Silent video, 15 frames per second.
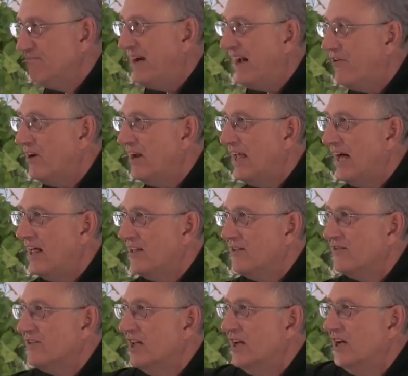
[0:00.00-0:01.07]

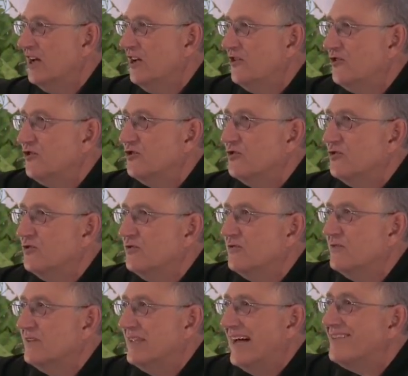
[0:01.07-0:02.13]
parallel
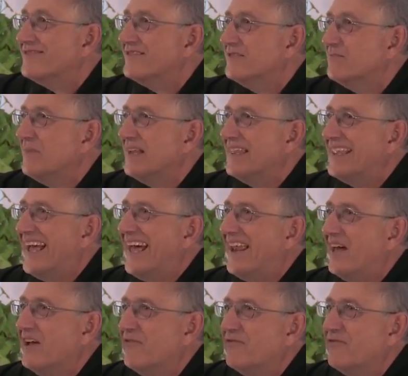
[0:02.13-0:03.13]
to Nelson Mandela.